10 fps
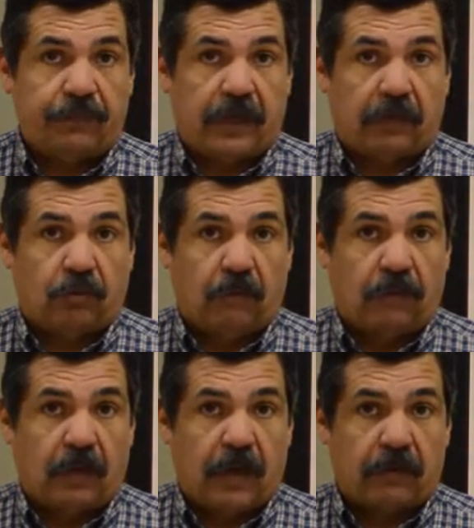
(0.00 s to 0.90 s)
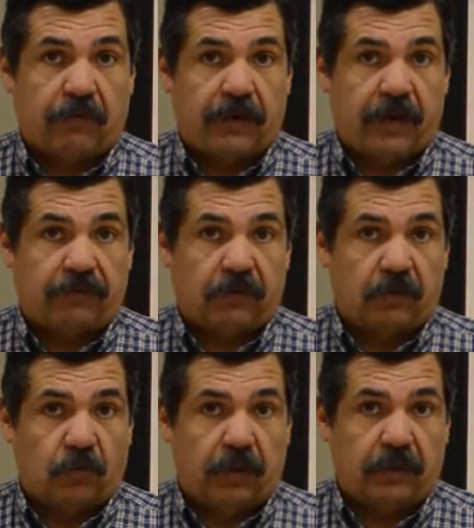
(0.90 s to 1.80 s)
at 12 o'clock right after
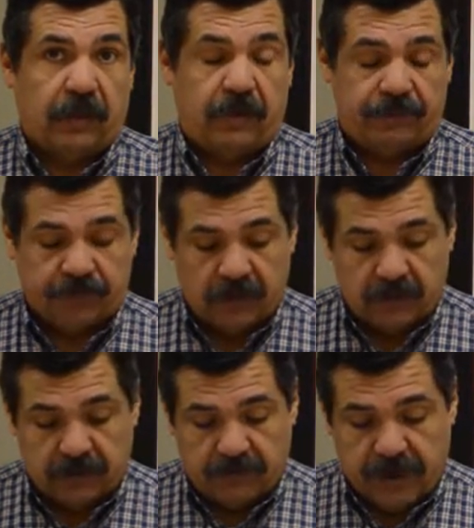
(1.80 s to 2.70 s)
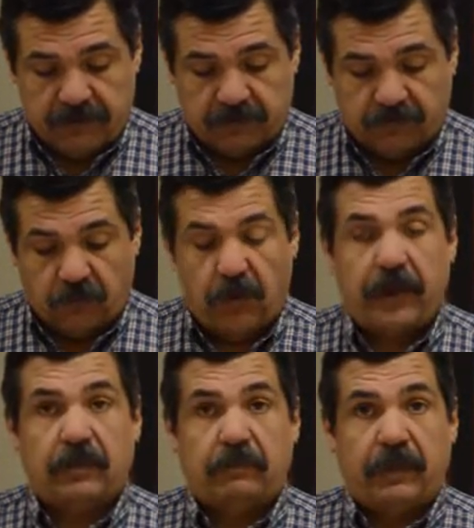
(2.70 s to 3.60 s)
the workday, the Mavericks
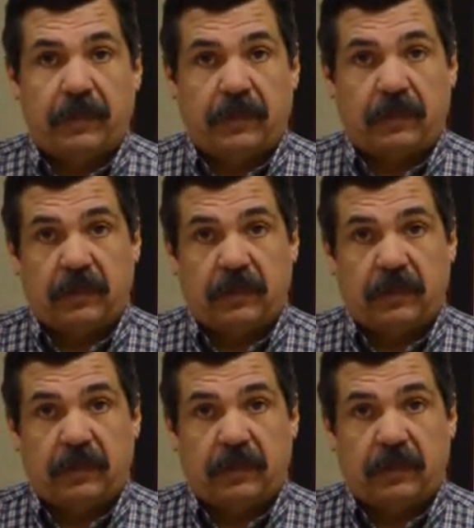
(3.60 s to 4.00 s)
4-H meeting